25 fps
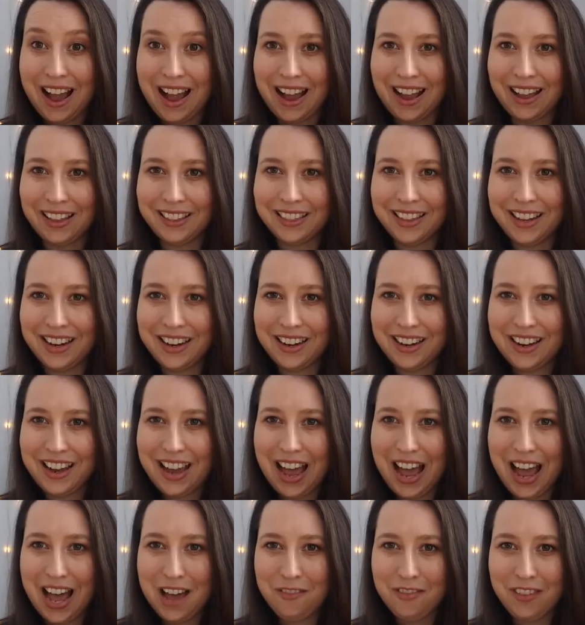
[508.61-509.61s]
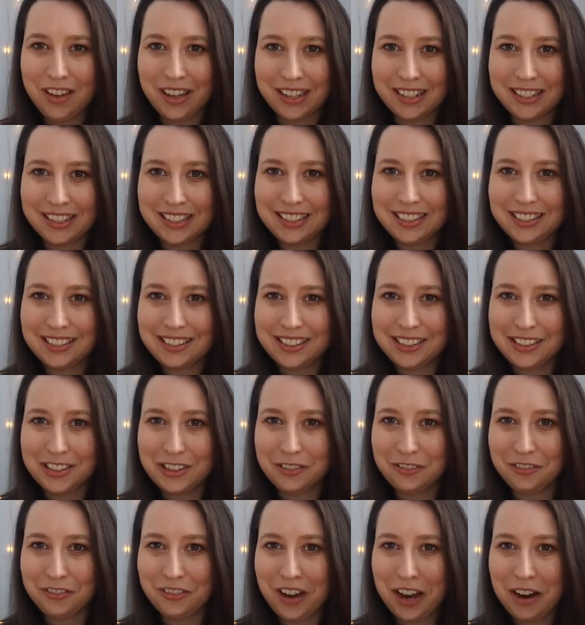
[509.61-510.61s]
And there you have it,
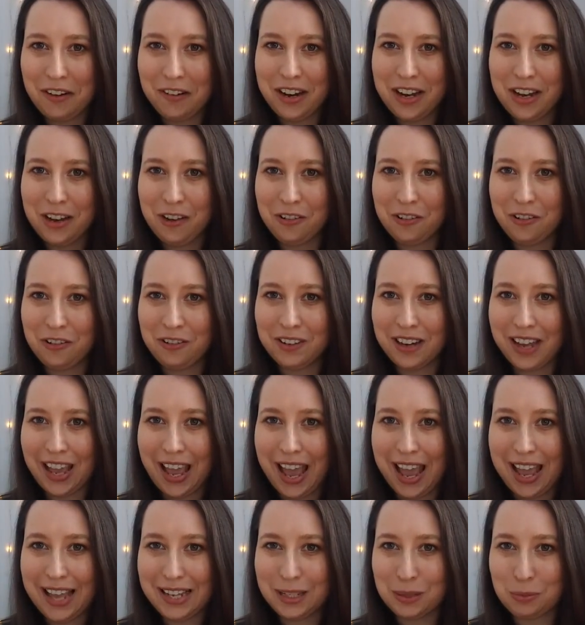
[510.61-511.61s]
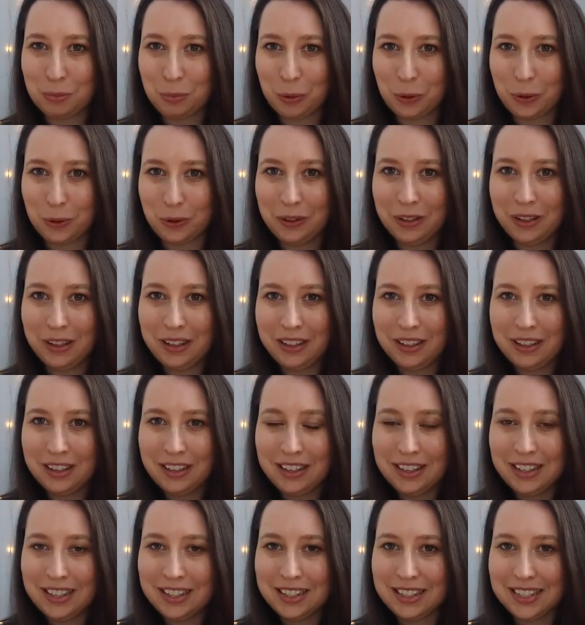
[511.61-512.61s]
your very own edible
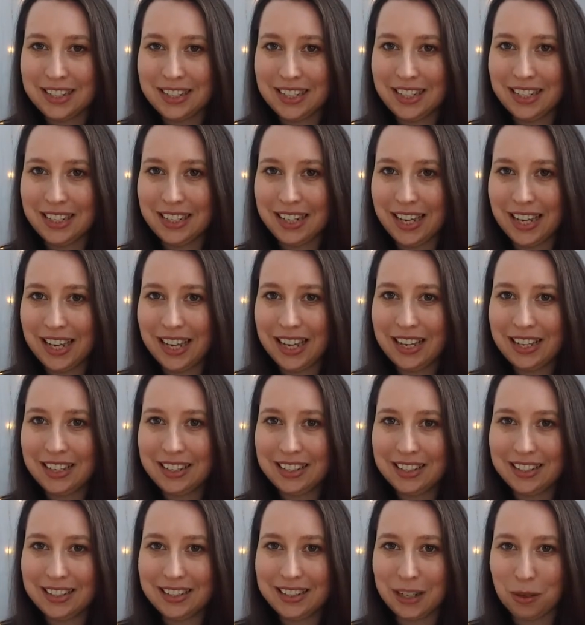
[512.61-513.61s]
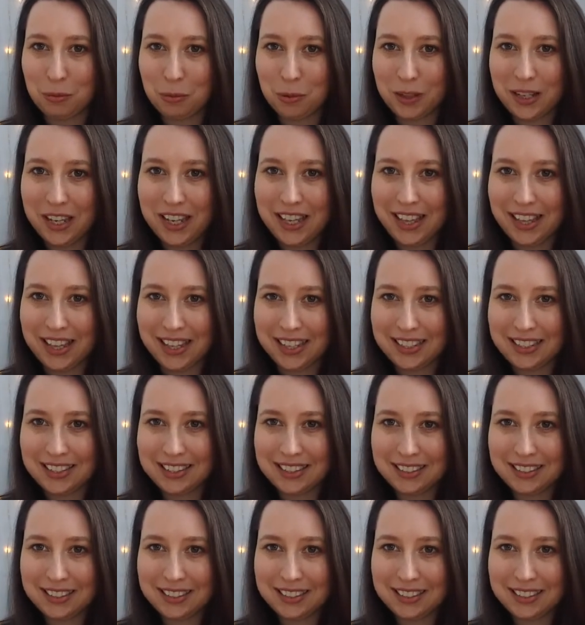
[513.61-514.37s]
DNA double helix.